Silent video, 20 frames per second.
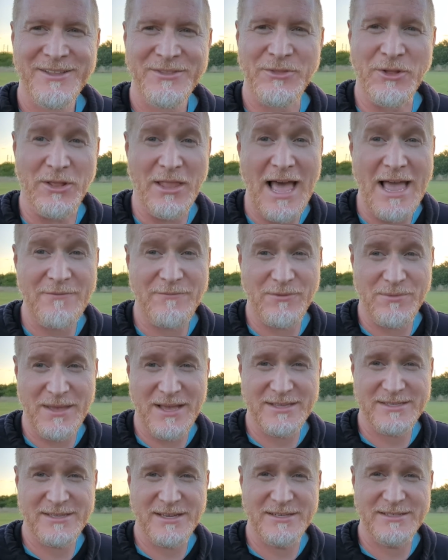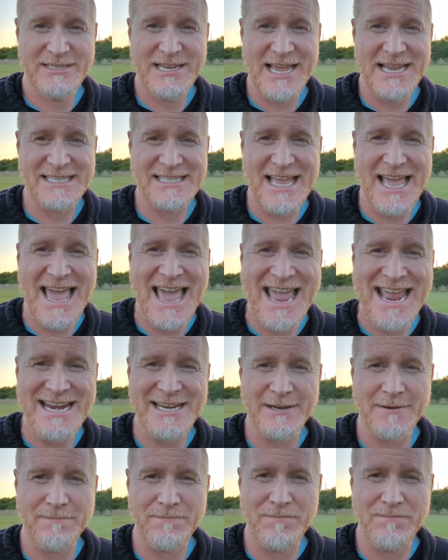The light from that sun takes 8